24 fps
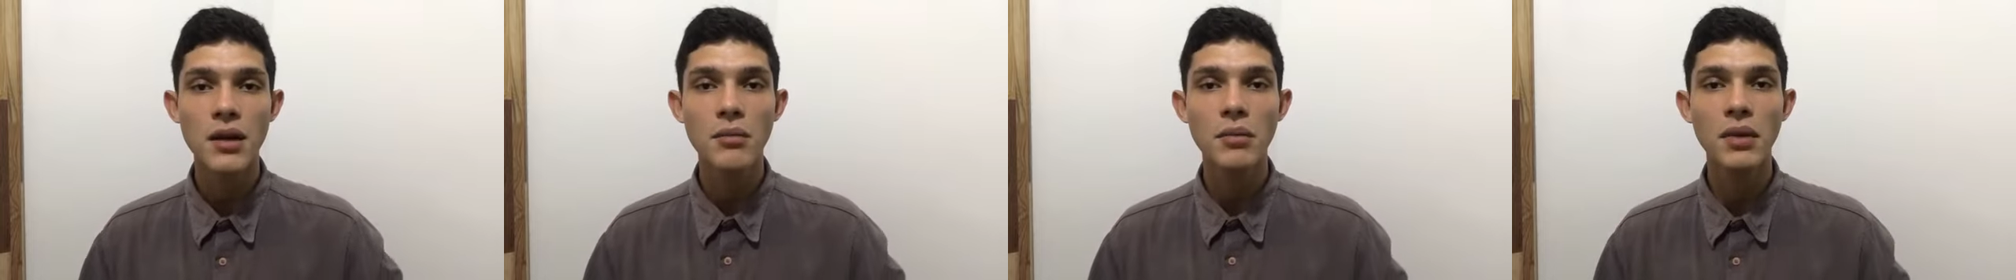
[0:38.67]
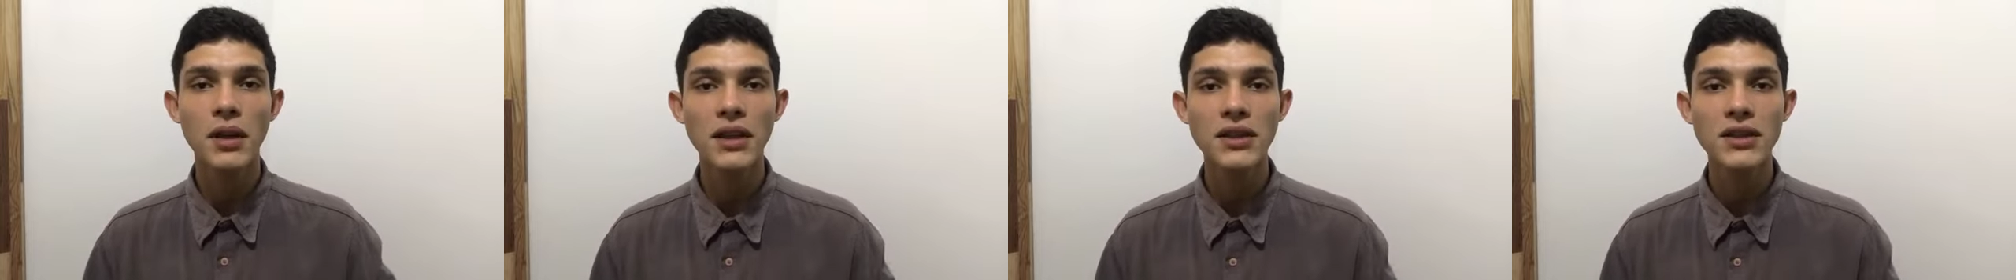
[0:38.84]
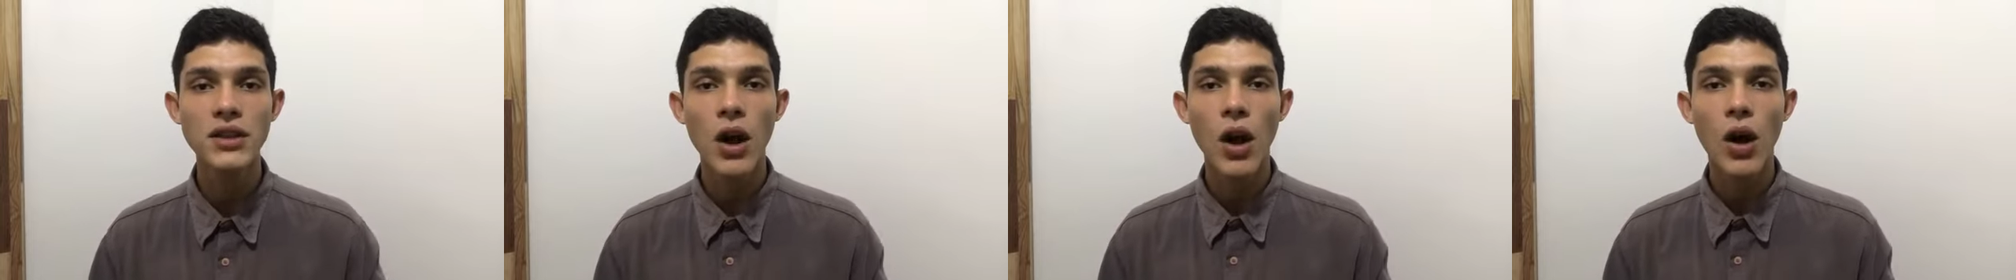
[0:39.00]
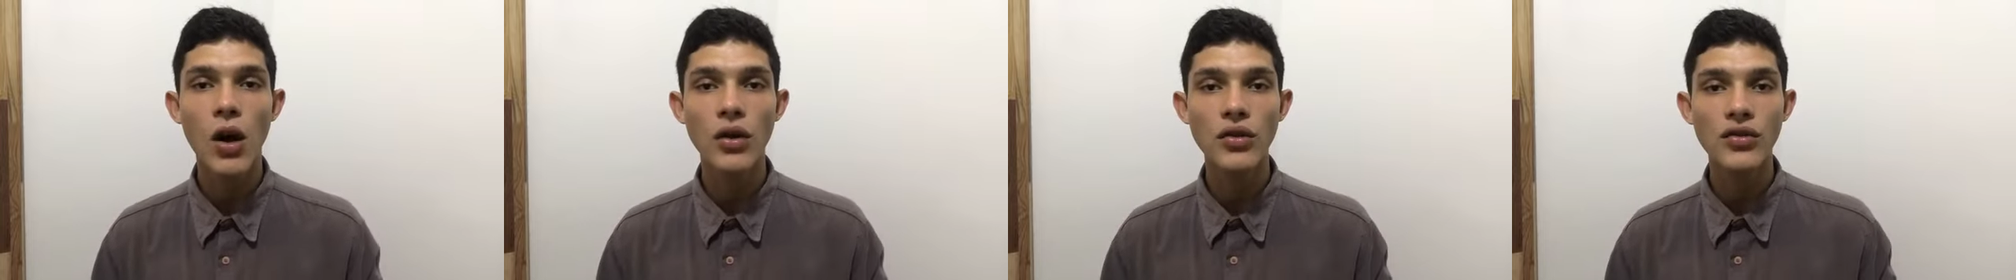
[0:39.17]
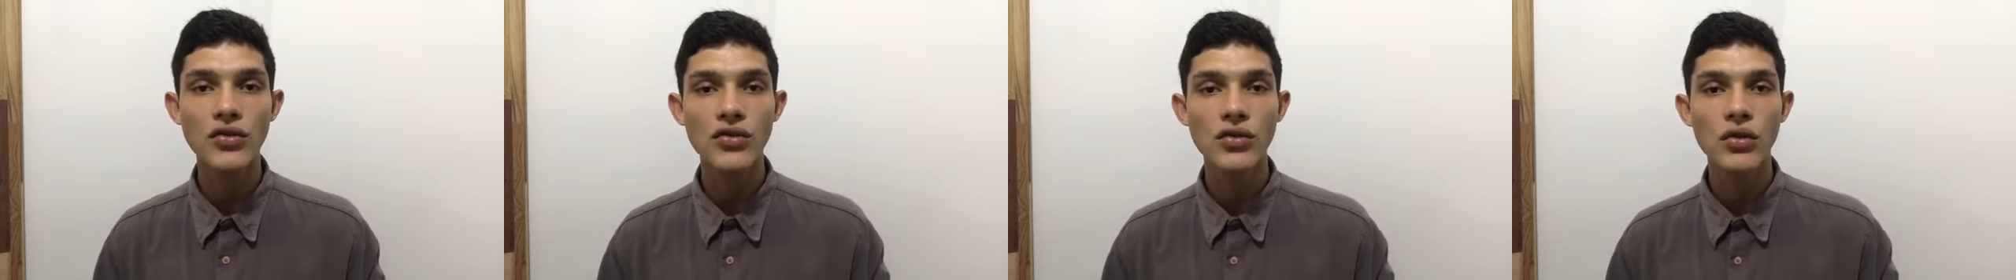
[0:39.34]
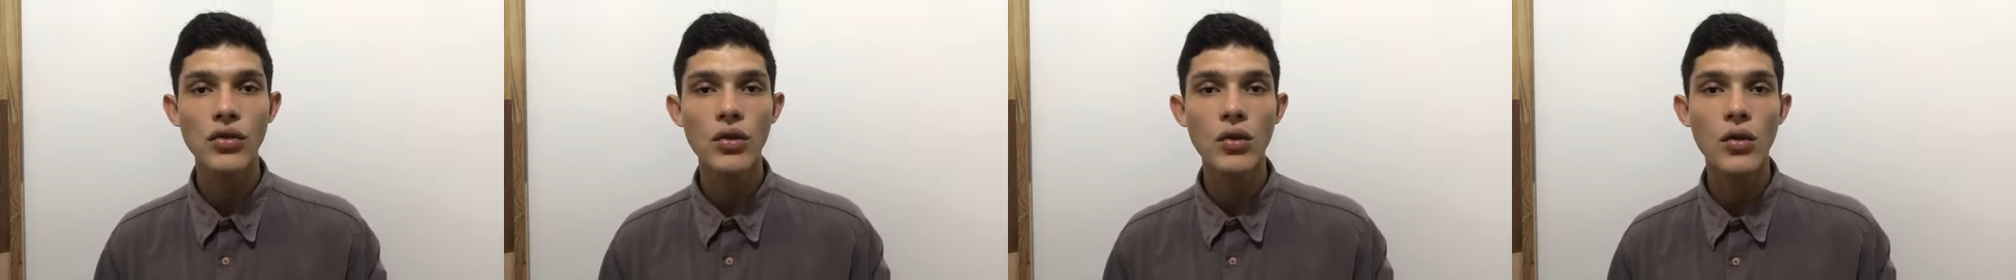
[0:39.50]
but
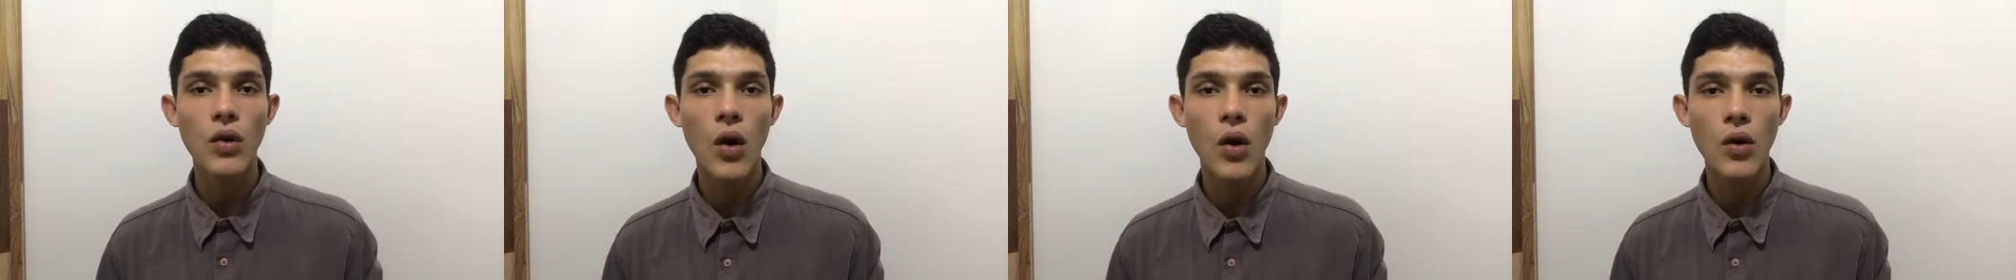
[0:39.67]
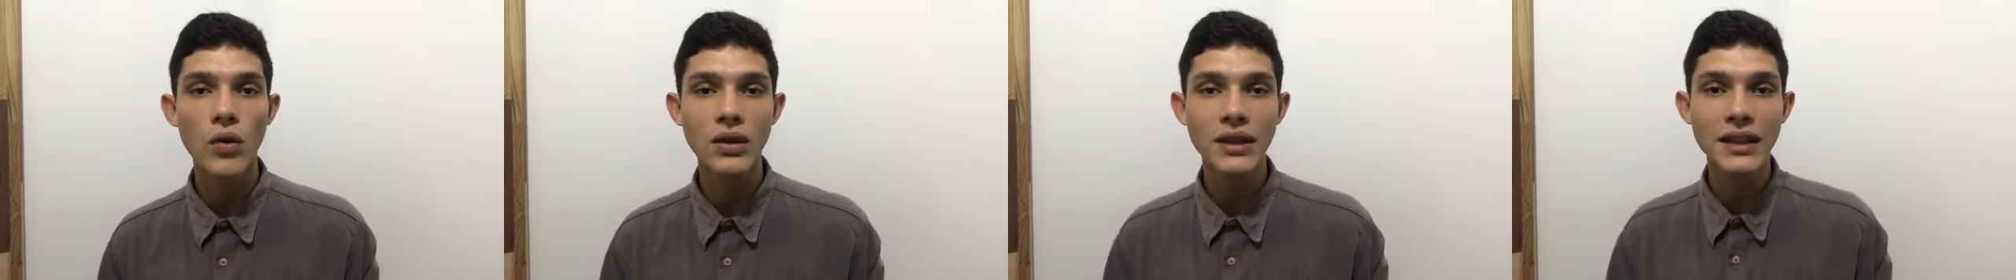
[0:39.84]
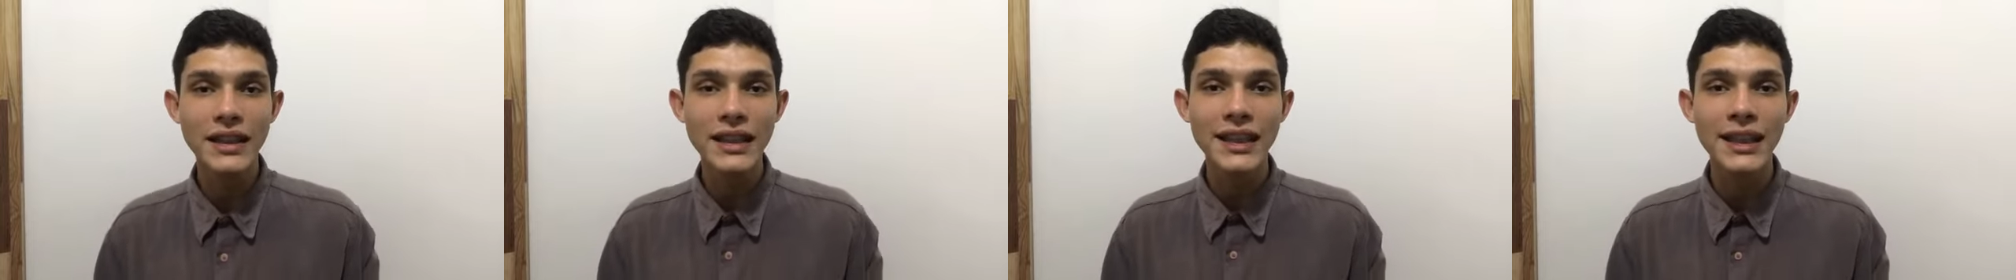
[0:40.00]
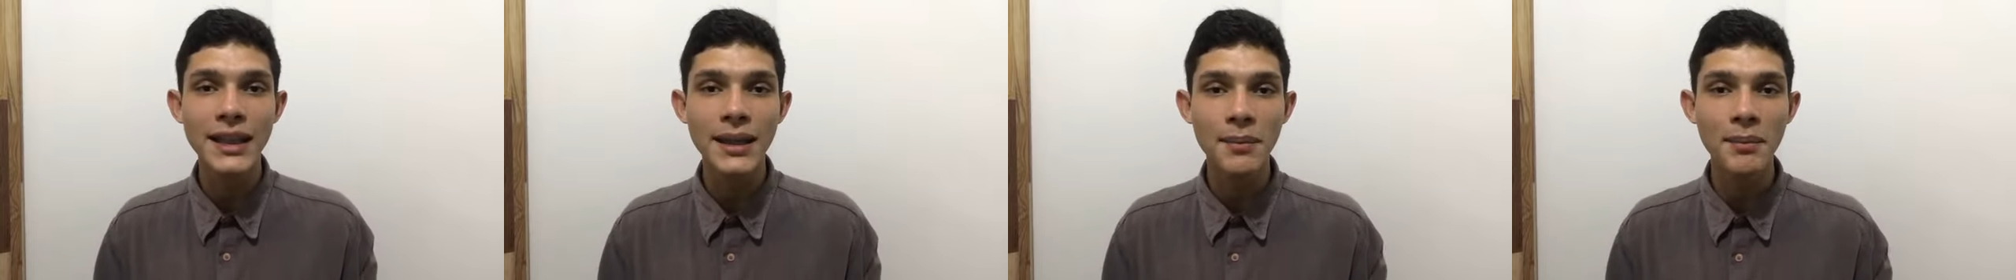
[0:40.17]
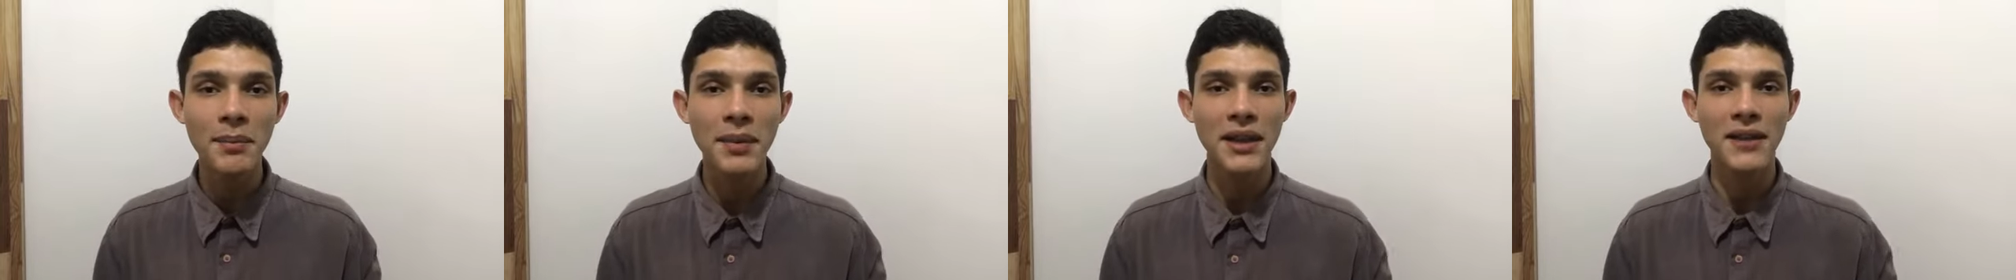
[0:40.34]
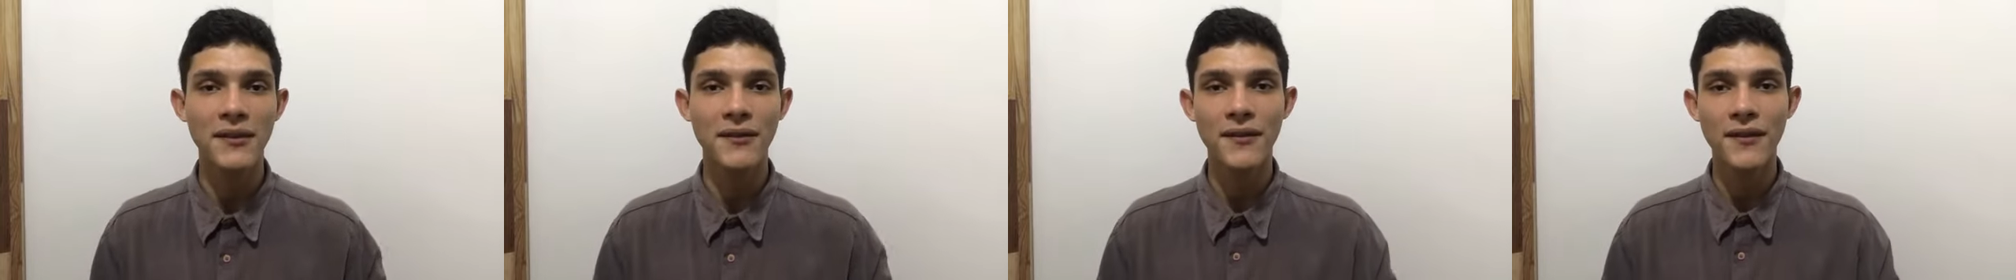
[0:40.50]
also on
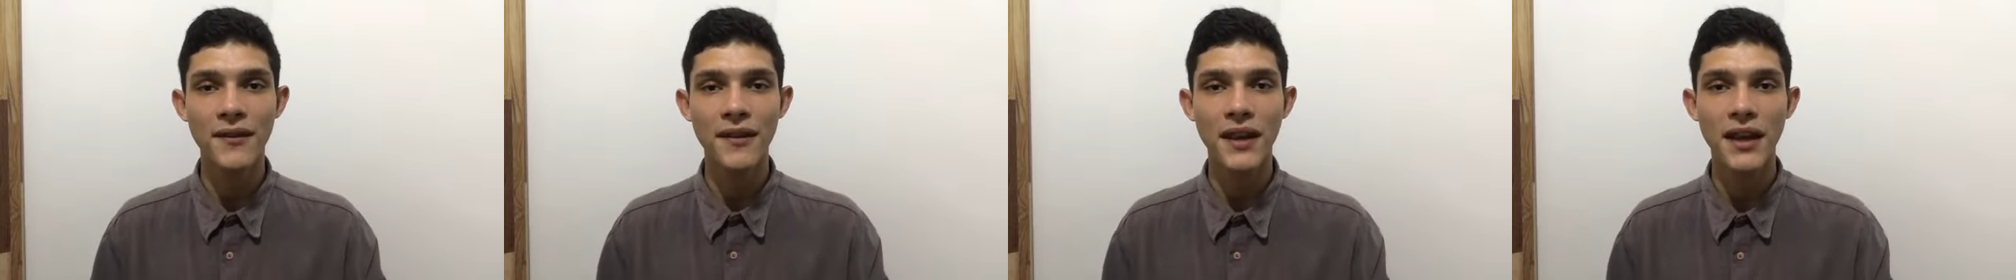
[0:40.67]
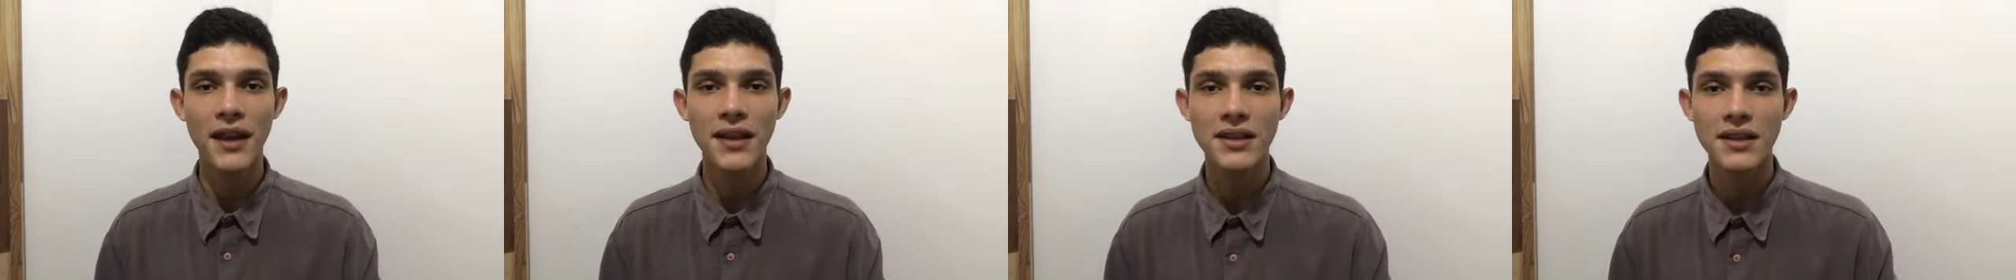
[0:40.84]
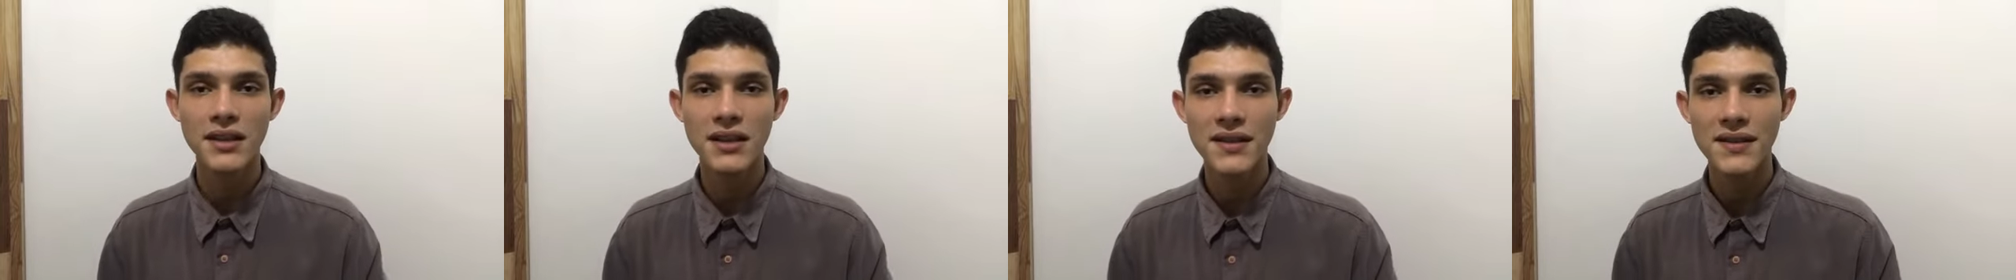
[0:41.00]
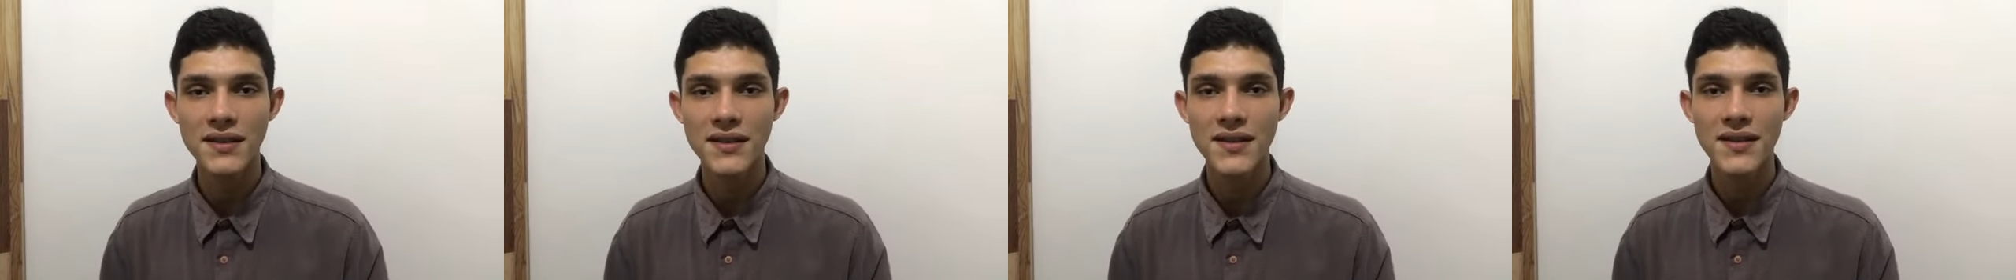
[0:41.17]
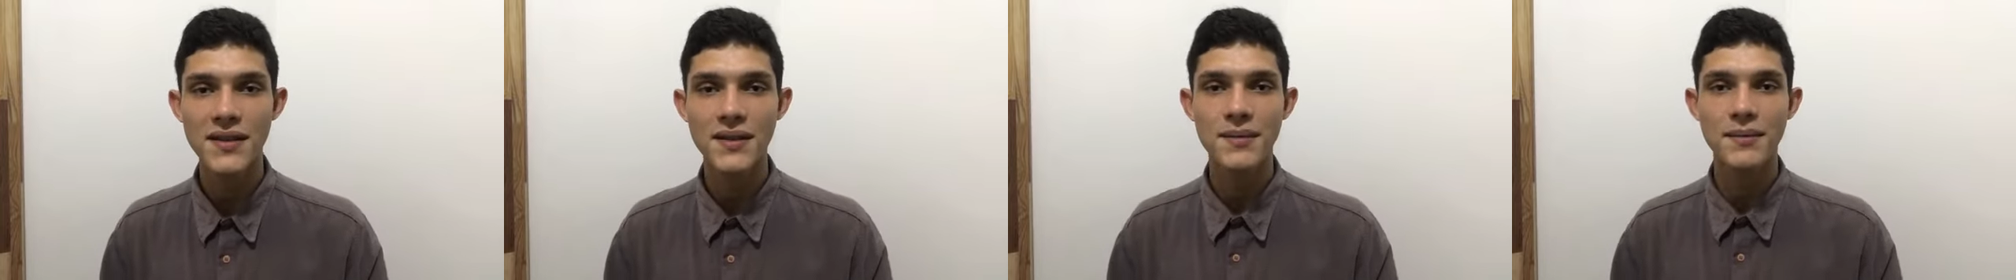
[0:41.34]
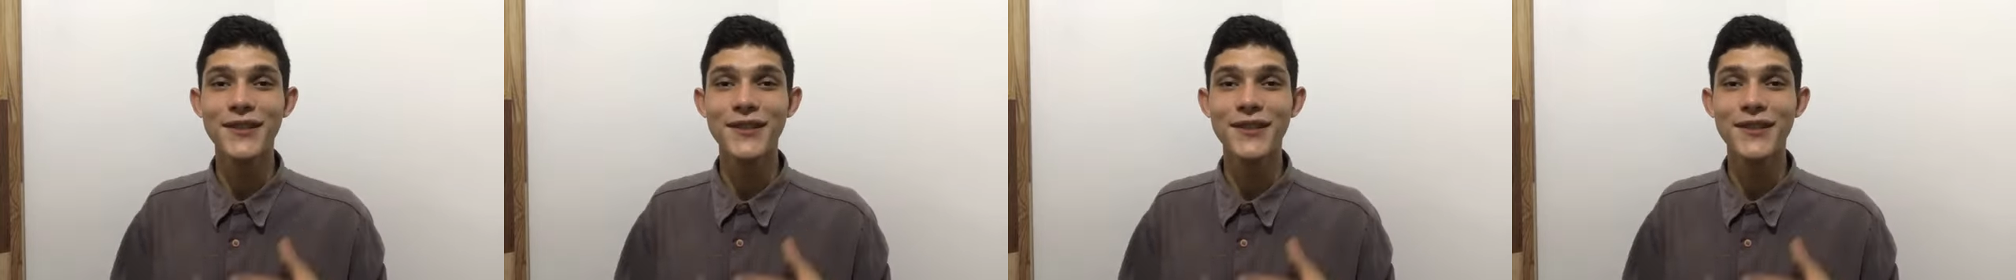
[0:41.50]
keeping fitness.